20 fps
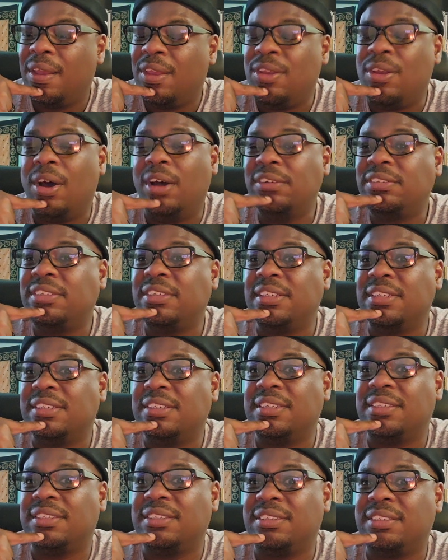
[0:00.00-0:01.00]
Y'all see this
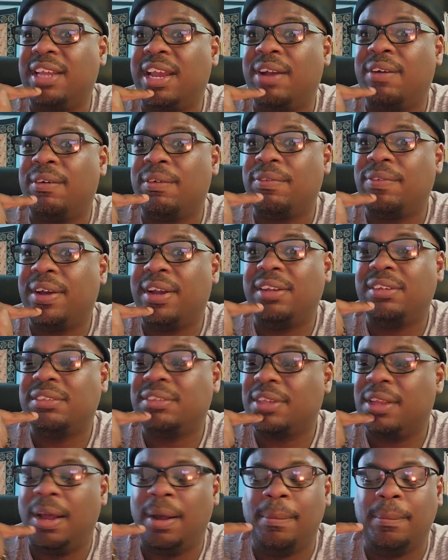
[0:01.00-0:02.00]
as a
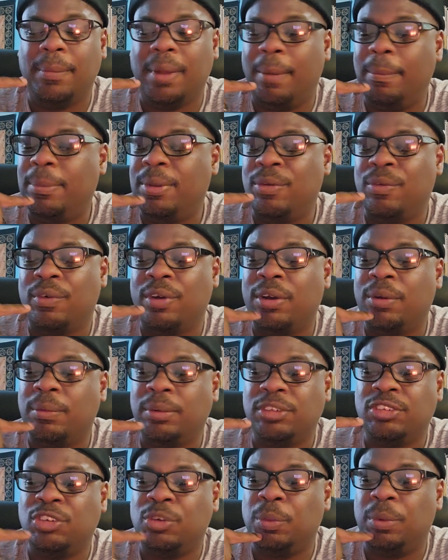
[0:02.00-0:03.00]
sacrifice. I'm be real
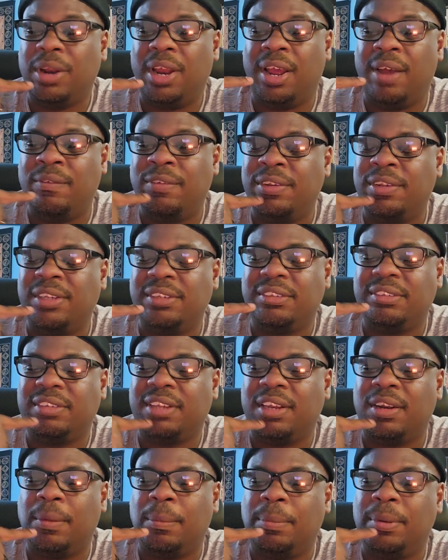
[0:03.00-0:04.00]
with you. Whatever this
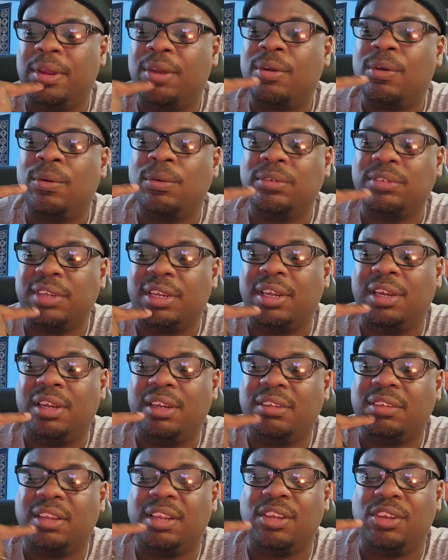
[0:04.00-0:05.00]
10 of Pentacles
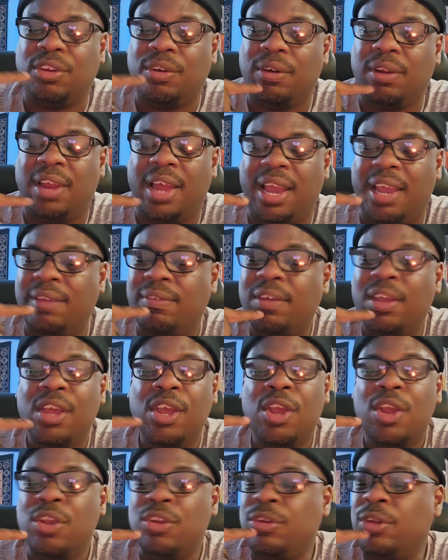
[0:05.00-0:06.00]
is in your life,
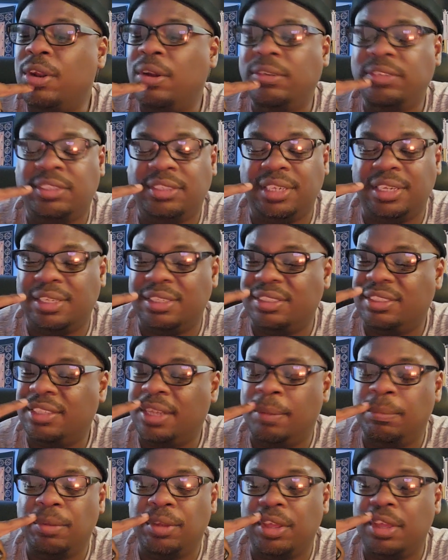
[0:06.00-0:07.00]
you don't see it as
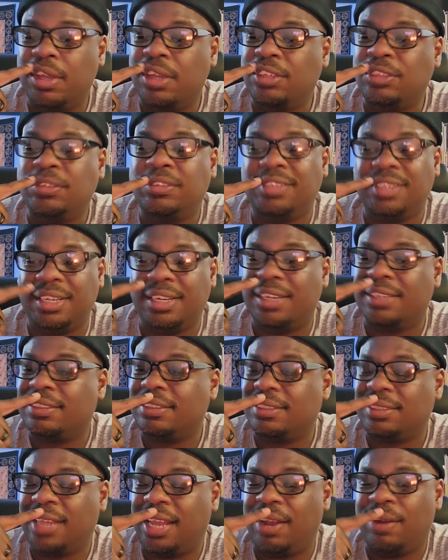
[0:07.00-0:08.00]
something good. You see it as
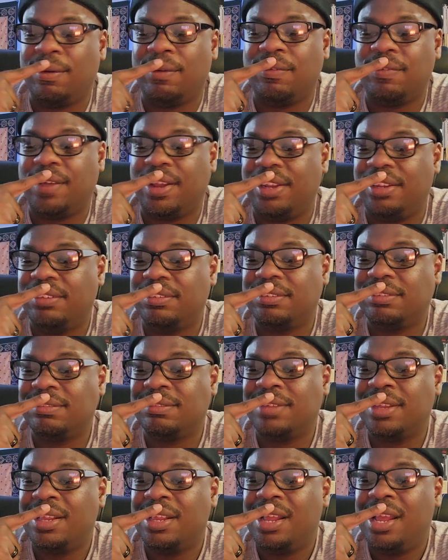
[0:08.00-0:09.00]
a sacrifice.
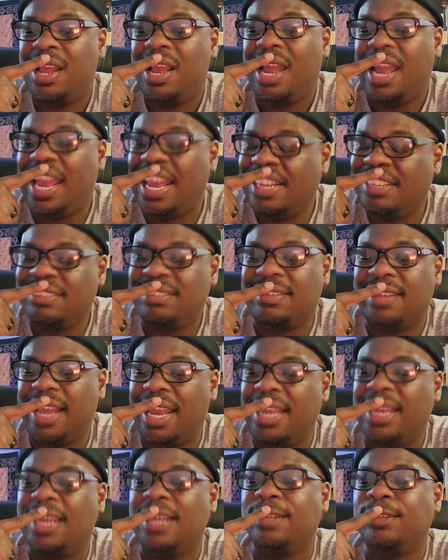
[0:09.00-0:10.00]
It's
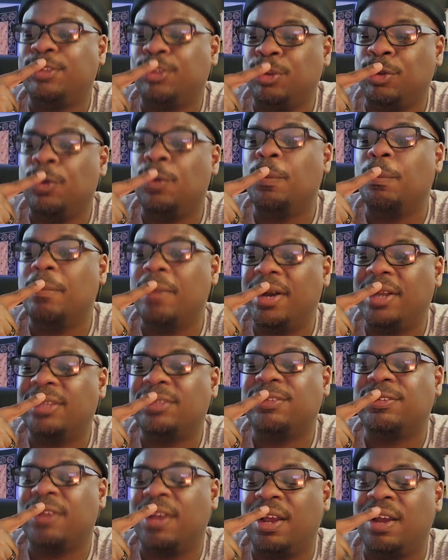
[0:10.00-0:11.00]
taking too
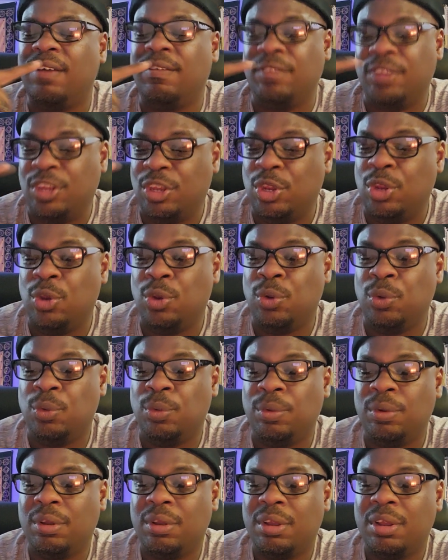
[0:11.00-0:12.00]
much of
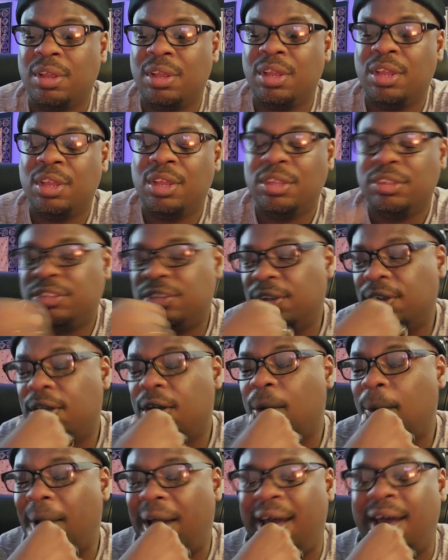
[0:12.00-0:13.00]
you to
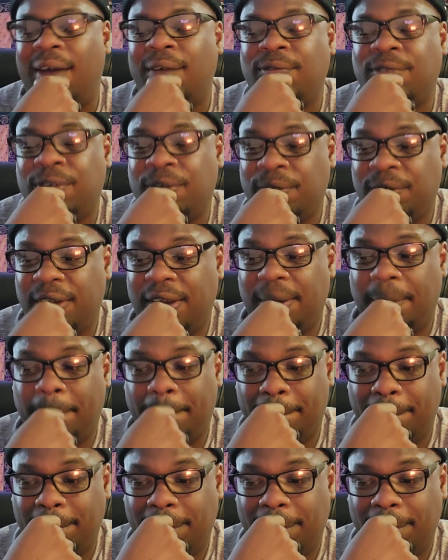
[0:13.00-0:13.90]
go after it.